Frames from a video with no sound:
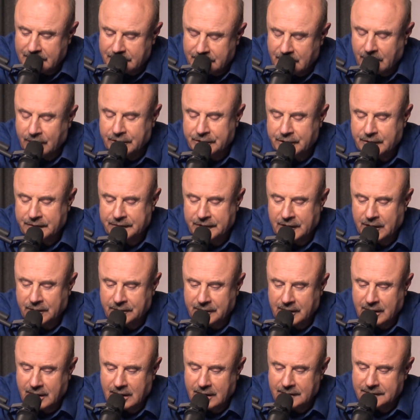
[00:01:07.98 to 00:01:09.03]
turn your
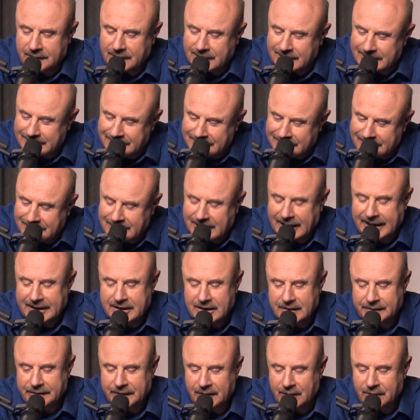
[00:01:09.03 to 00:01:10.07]
phone off,
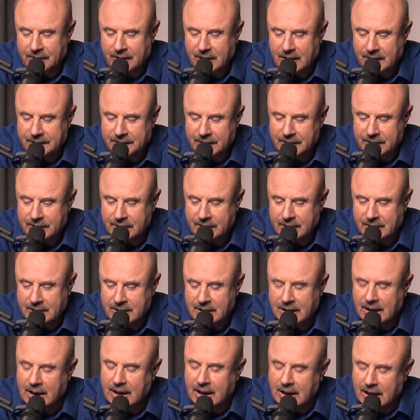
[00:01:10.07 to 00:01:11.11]
take the phone off the
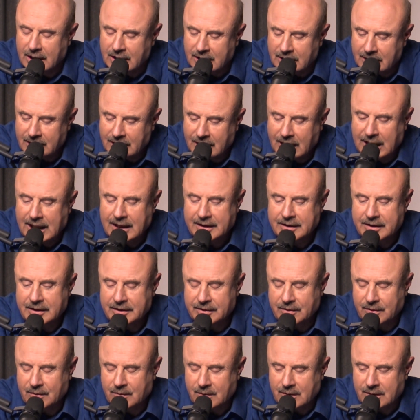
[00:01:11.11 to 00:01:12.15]
hook, lock
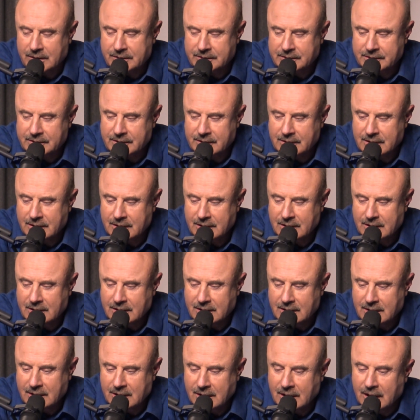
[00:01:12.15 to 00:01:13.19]
the doors,
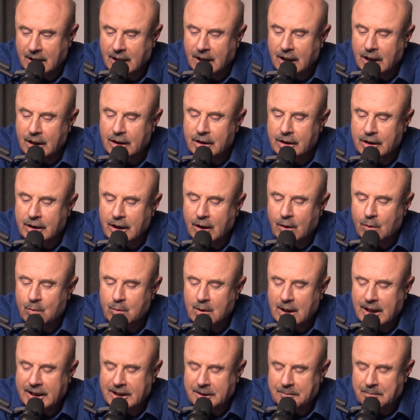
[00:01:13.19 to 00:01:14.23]
go
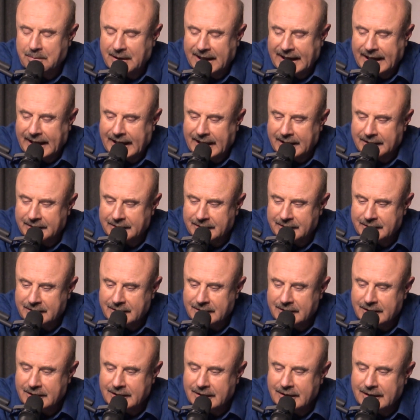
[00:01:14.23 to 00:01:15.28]
run a bath,
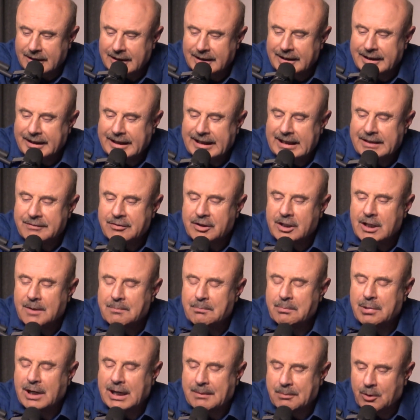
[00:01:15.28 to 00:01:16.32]
even a
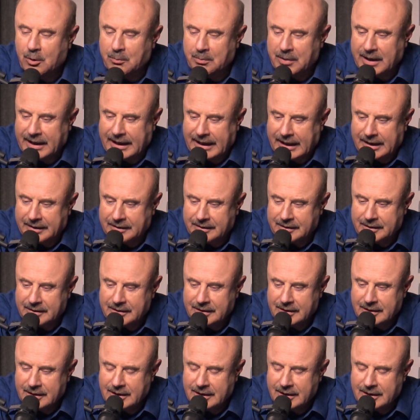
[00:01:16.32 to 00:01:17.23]
bubble bath,